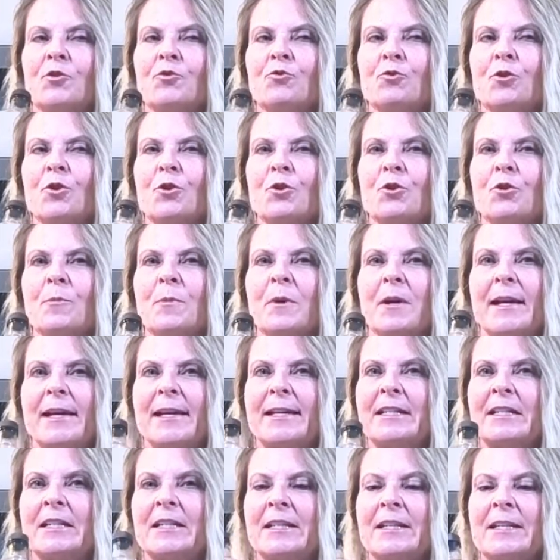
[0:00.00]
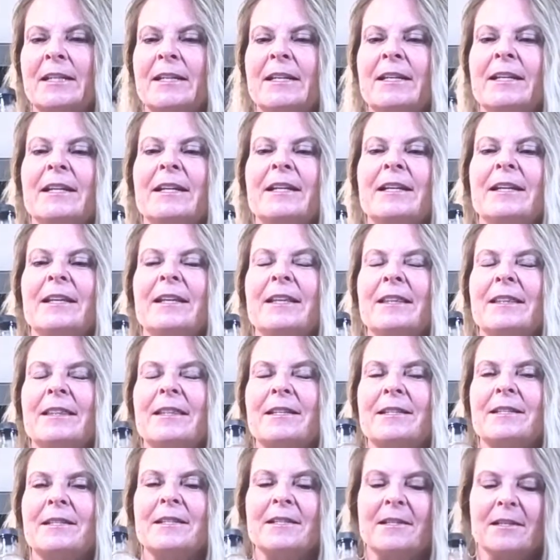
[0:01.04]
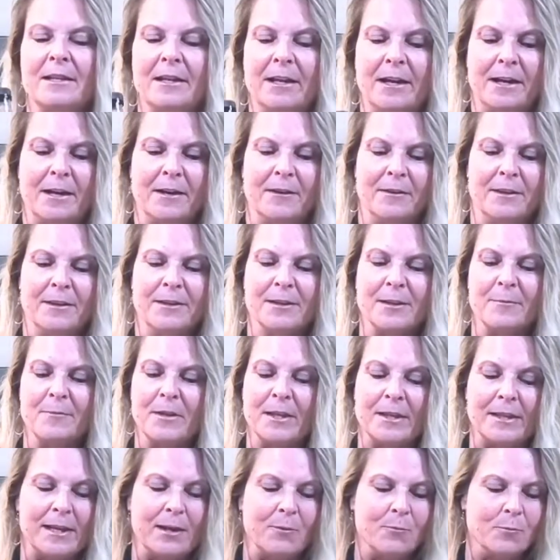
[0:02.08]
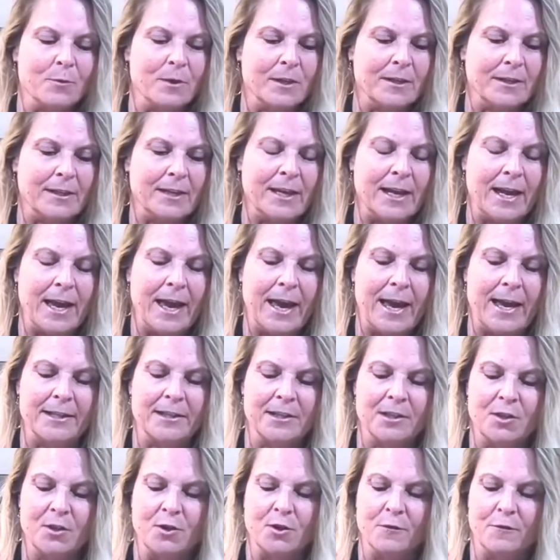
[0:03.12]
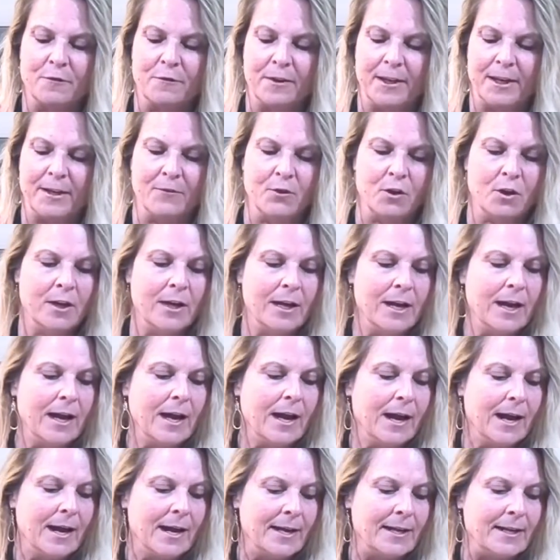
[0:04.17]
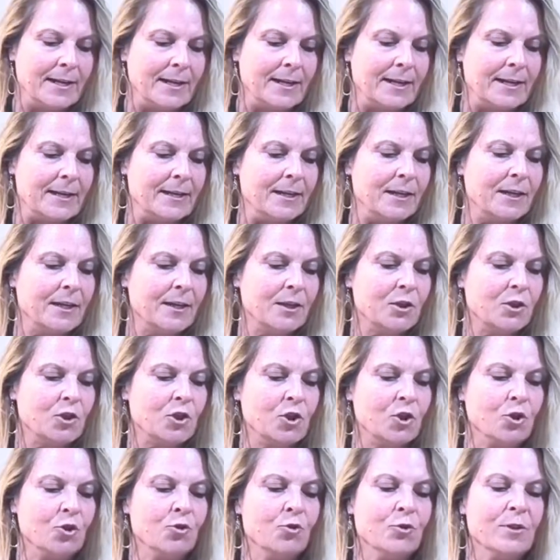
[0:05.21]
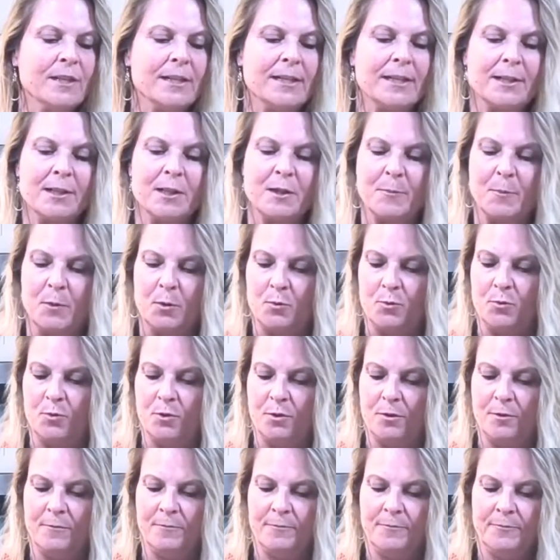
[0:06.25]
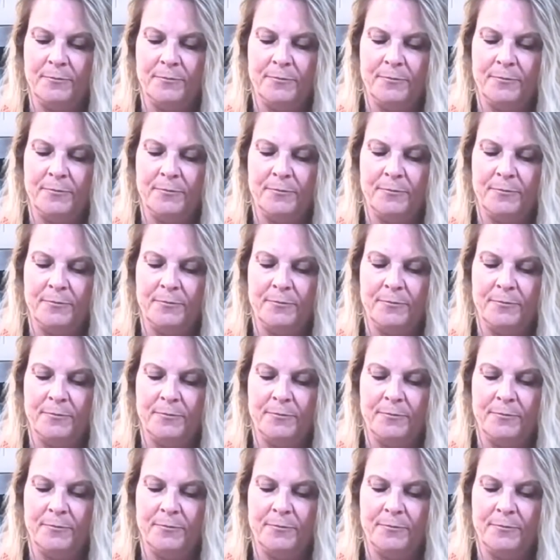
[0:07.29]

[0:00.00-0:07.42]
Kroger brand. This is something that really adds to the flavor. I need 2 teaspoons.